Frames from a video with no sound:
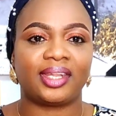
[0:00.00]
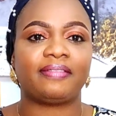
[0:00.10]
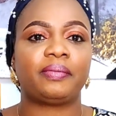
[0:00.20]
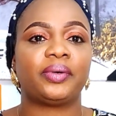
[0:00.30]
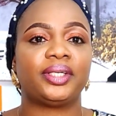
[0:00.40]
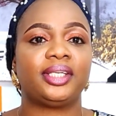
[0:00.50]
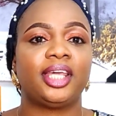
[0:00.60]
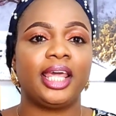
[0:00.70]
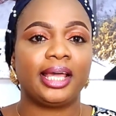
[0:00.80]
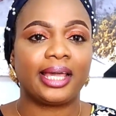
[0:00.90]
Everybody
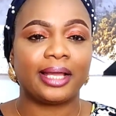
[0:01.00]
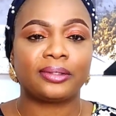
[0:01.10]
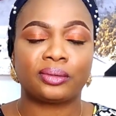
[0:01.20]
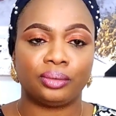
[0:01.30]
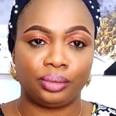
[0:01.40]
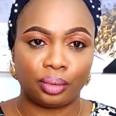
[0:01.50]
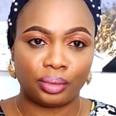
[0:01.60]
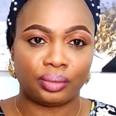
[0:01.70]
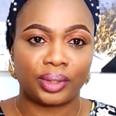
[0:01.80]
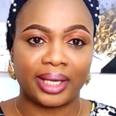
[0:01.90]
gets to know you,